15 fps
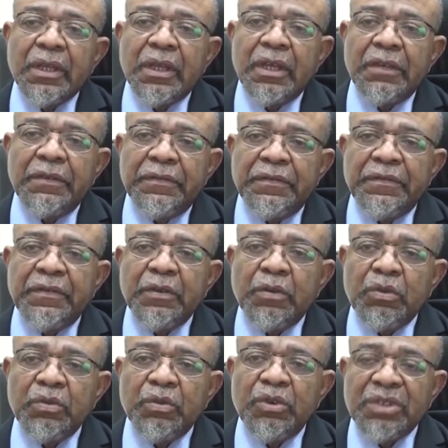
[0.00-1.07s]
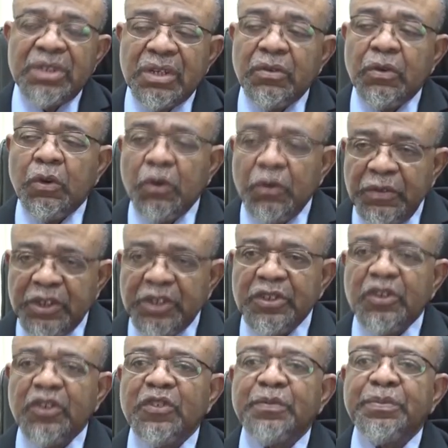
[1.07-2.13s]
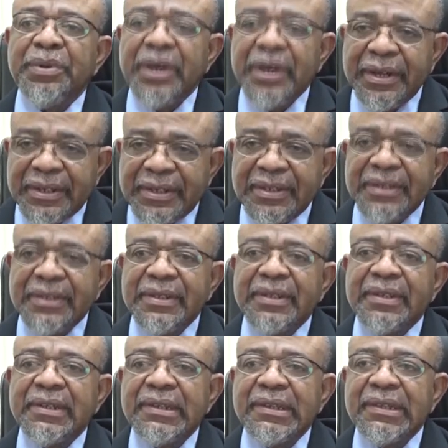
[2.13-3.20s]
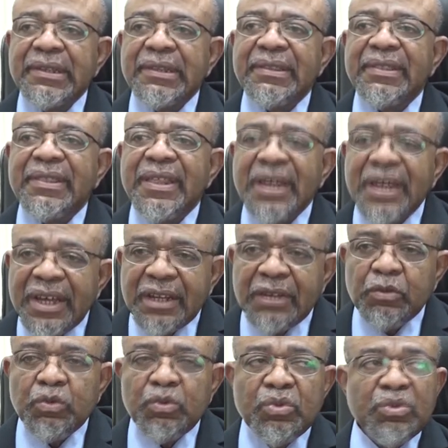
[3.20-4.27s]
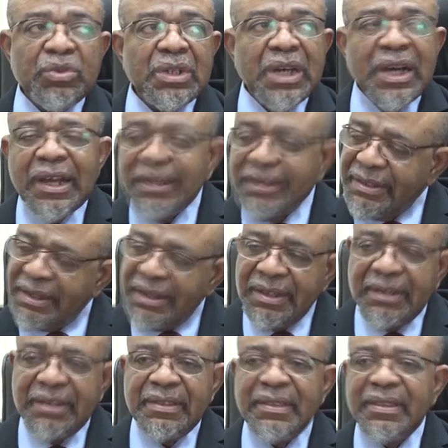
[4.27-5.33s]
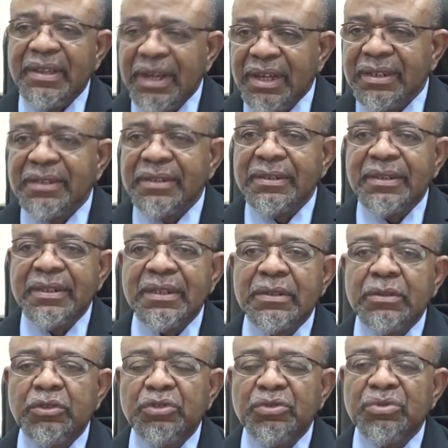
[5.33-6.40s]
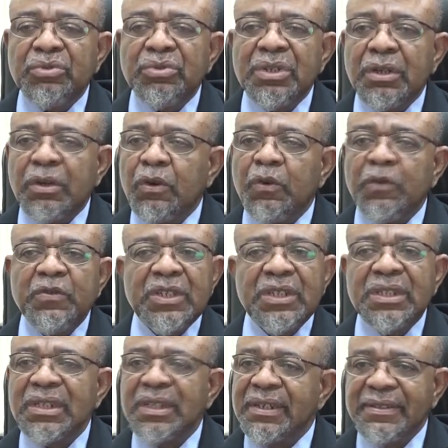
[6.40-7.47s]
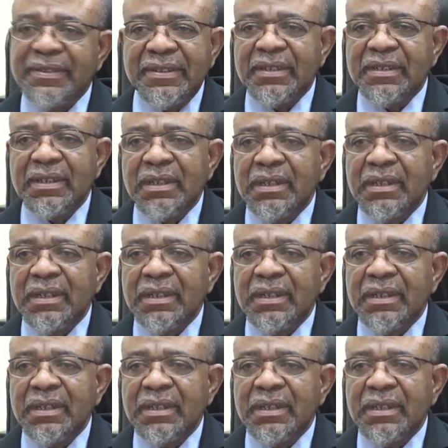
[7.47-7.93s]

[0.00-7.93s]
If he was a COVID suspect, then we would ask that they do a COVID test.